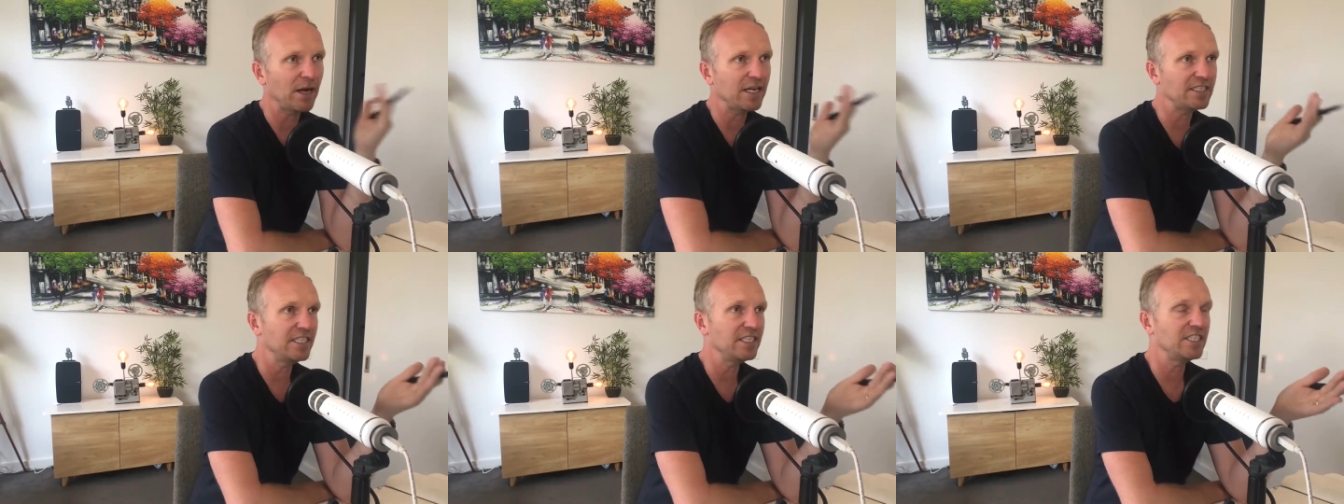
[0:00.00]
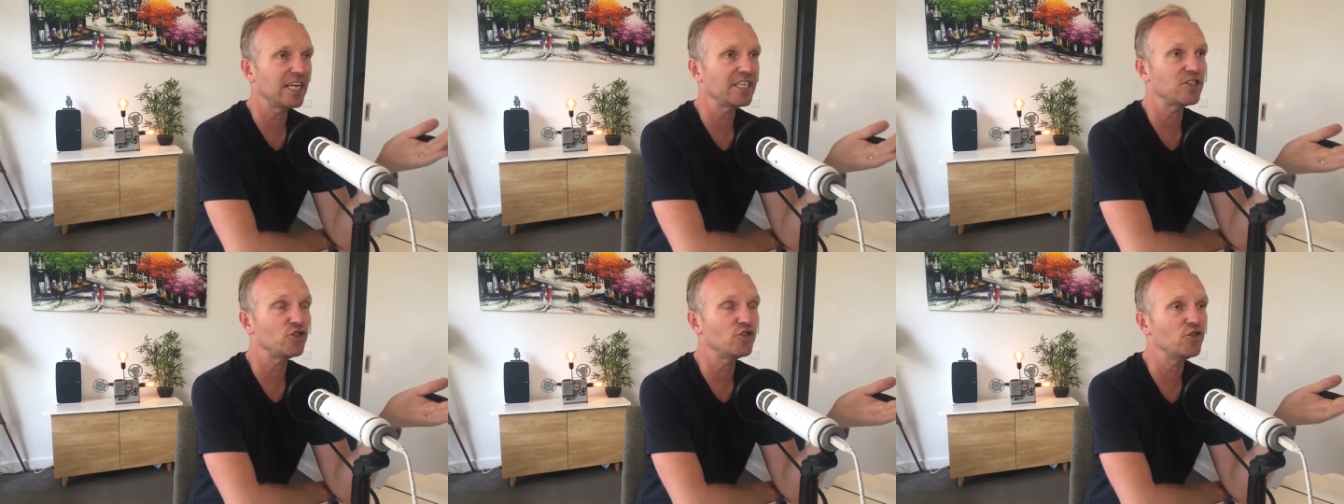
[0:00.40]
but she's
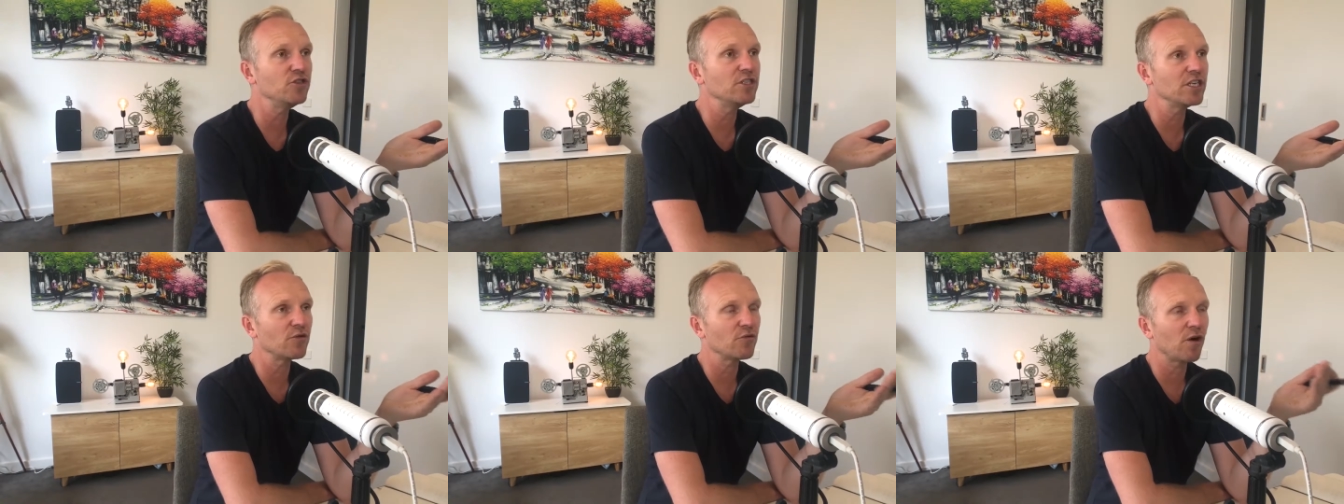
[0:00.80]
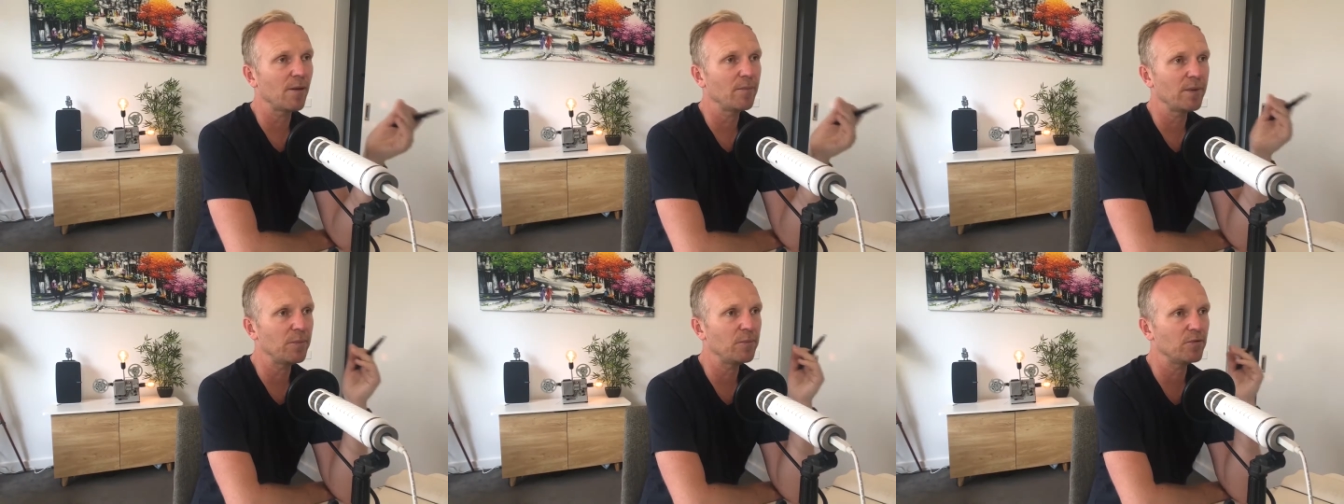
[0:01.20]
just choosing the
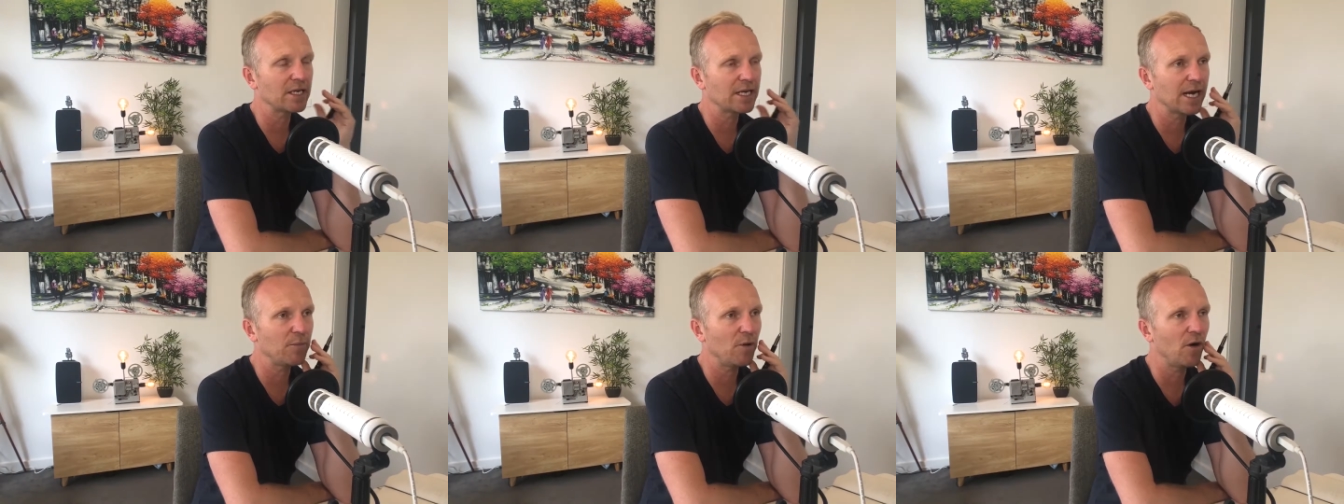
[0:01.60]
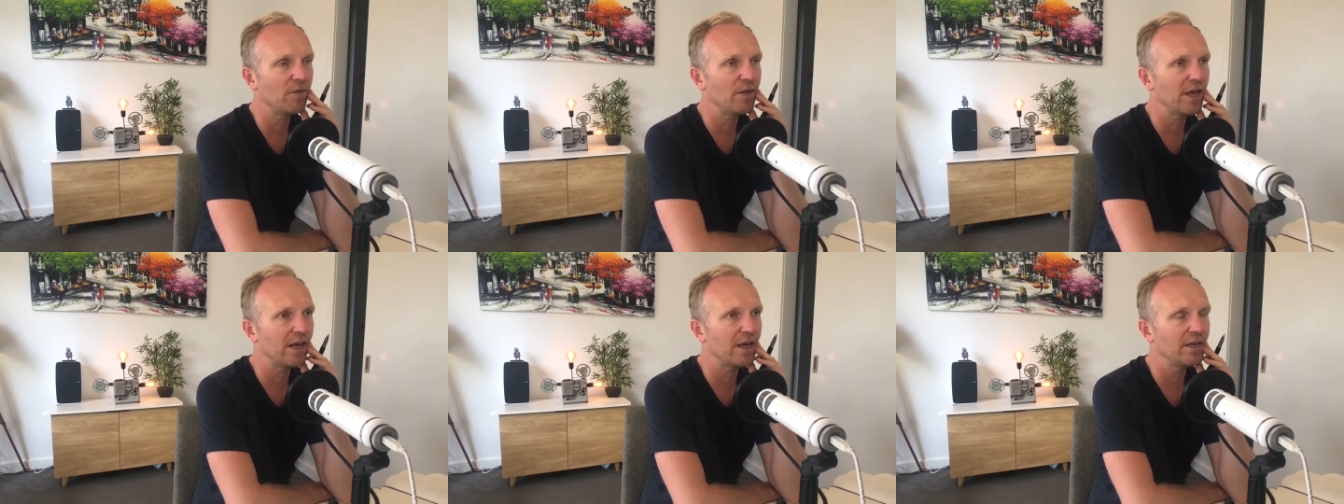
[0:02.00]
right people to come
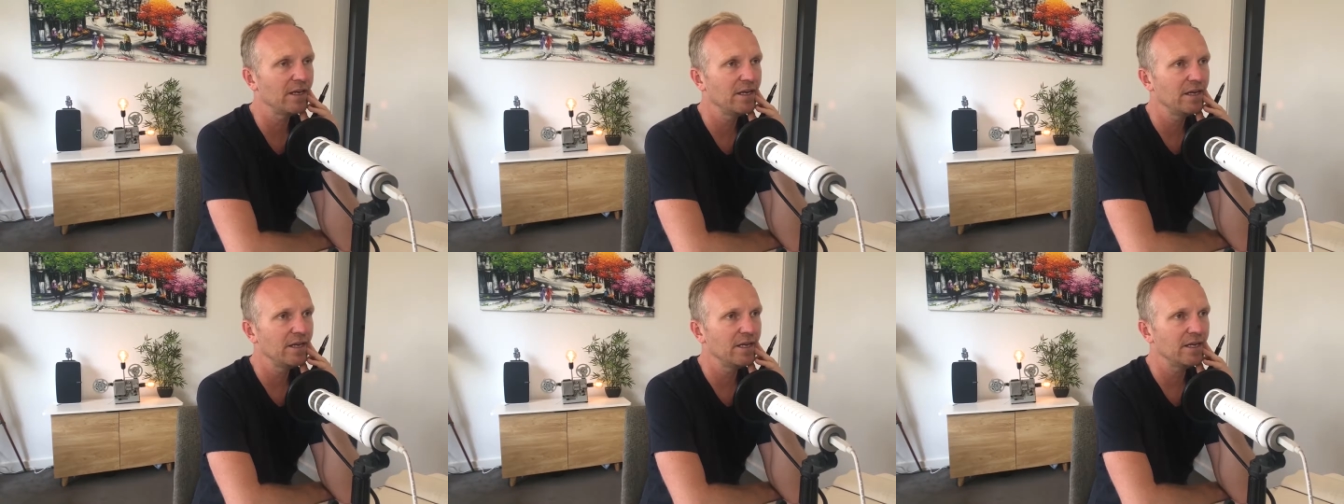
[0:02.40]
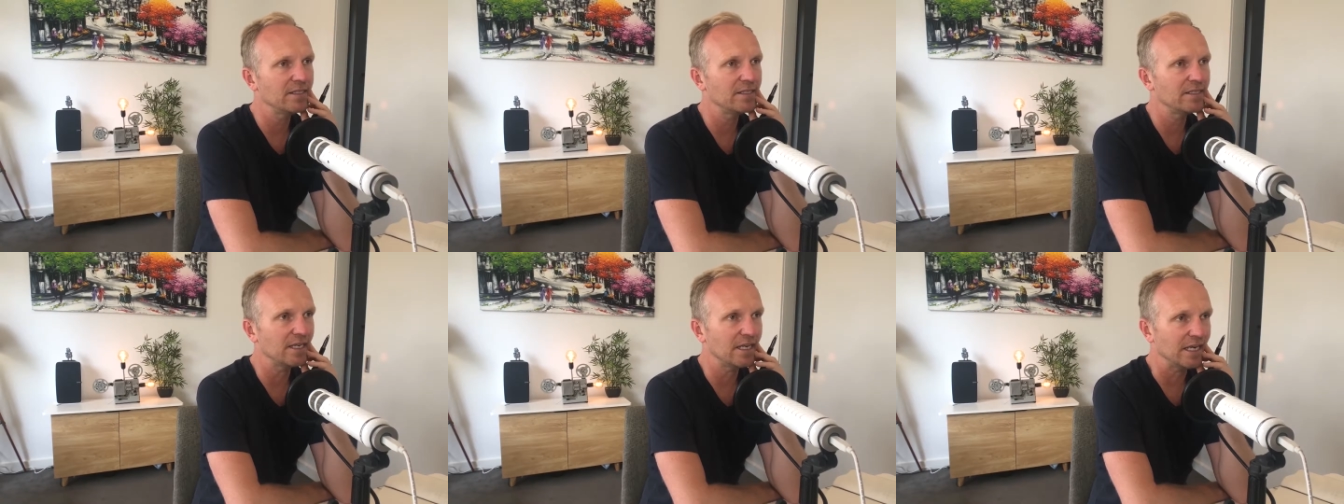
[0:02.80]
on there
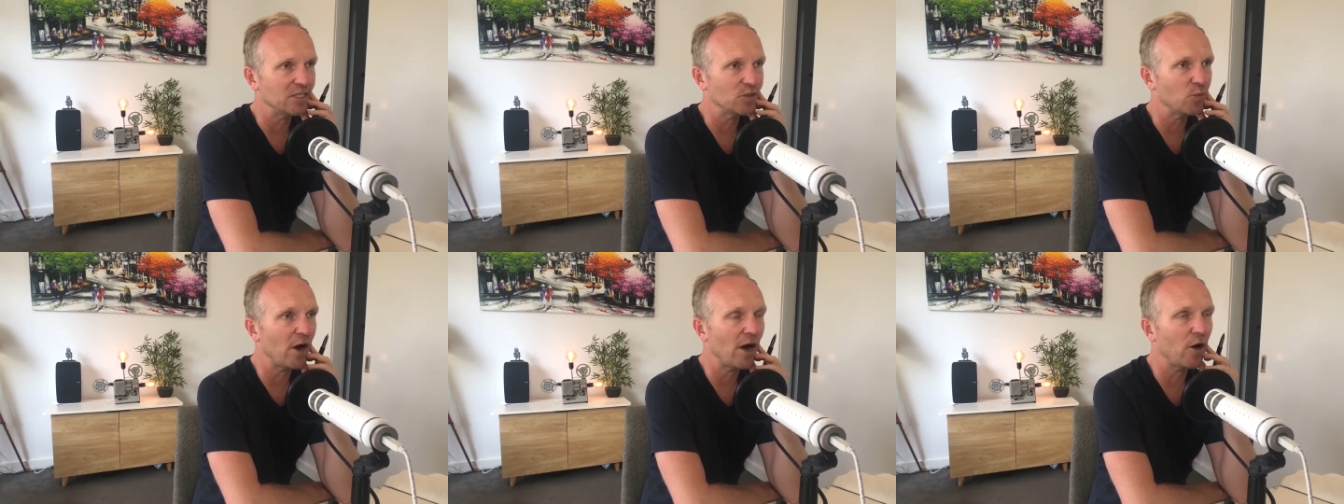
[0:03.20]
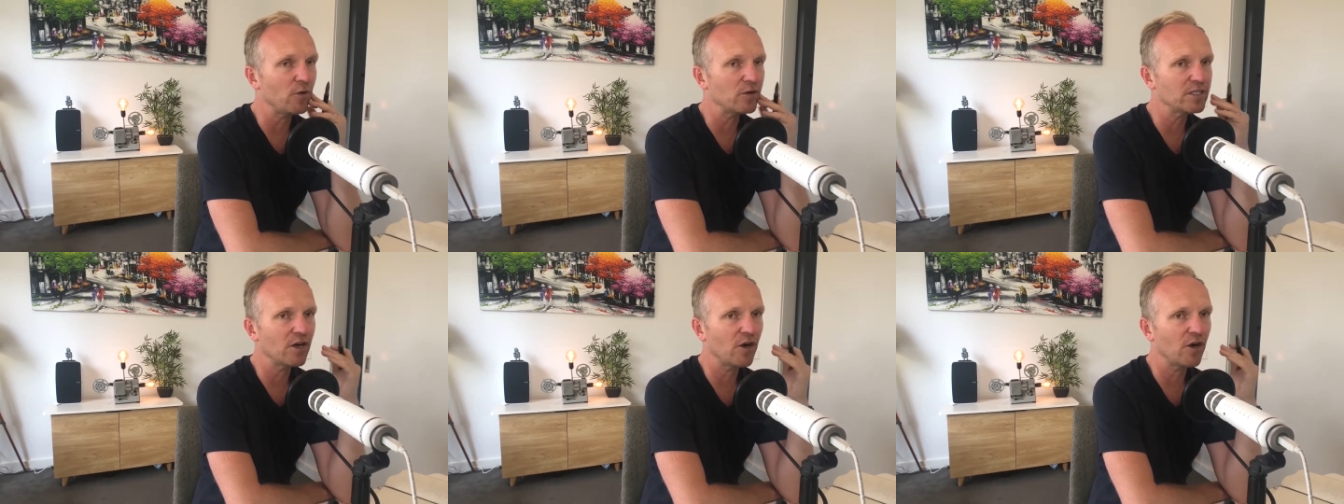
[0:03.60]
as as well